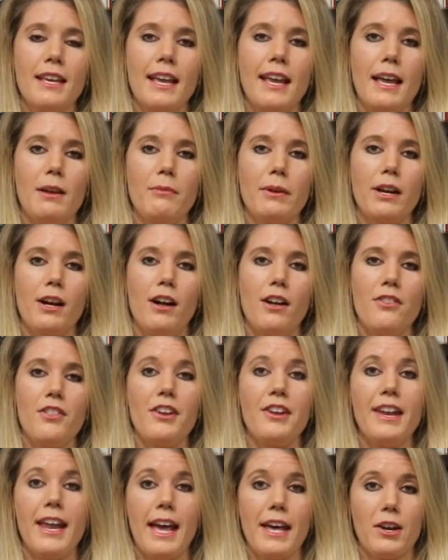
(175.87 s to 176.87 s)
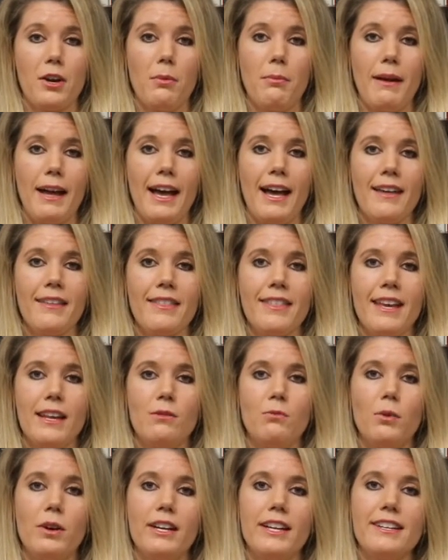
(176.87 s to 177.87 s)
and we call it the nano bath.
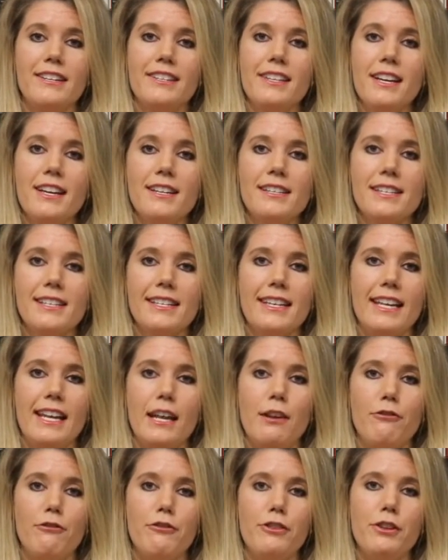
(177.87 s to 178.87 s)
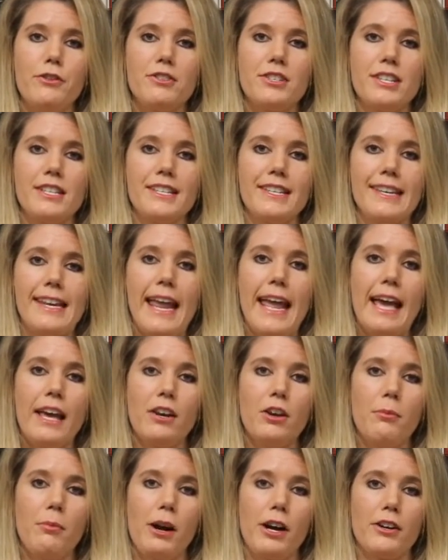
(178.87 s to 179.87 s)
And what it does is it infuses
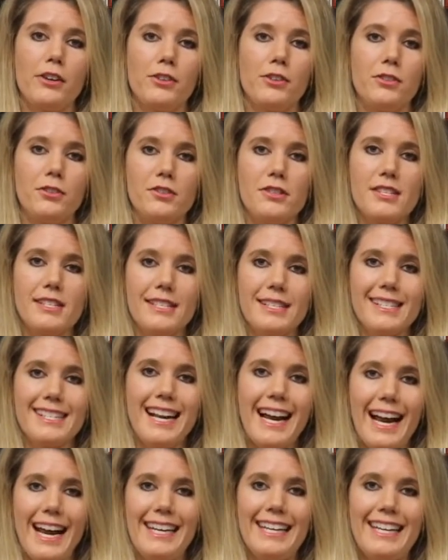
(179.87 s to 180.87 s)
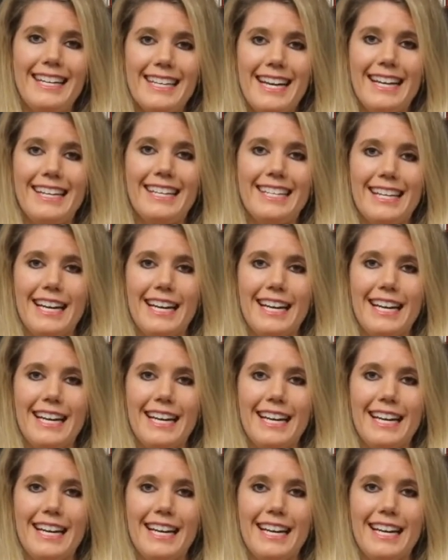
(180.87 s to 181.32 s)
nanoparticles, tiny, tiny,